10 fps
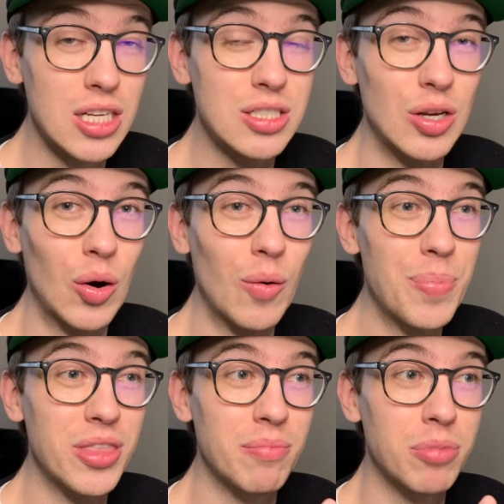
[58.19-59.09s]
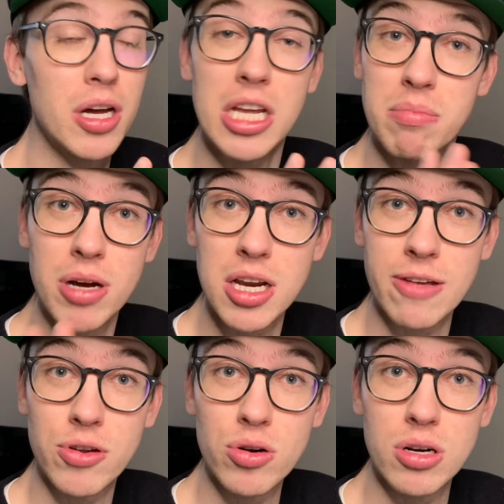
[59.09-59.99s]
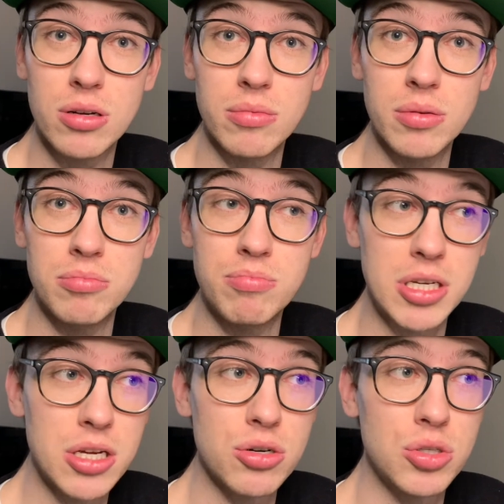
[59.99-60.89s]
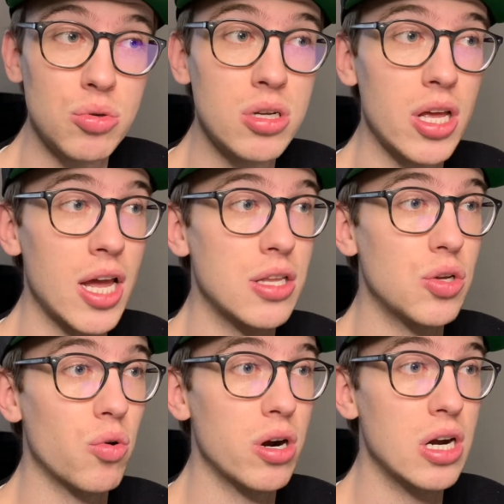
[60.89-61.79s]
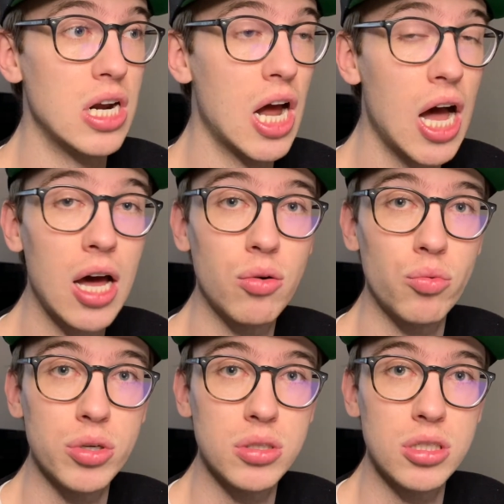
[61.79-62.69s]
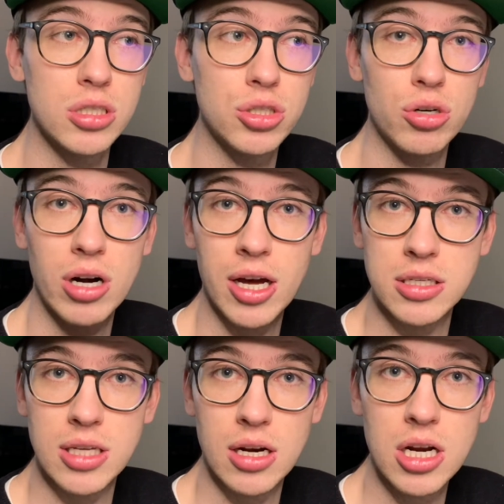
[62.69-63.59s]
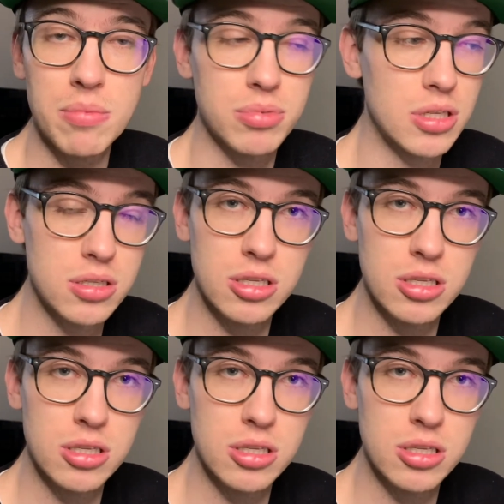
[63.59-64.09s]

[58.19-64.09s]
So, but if you're a beginner student and you are not really sure how to set it up, this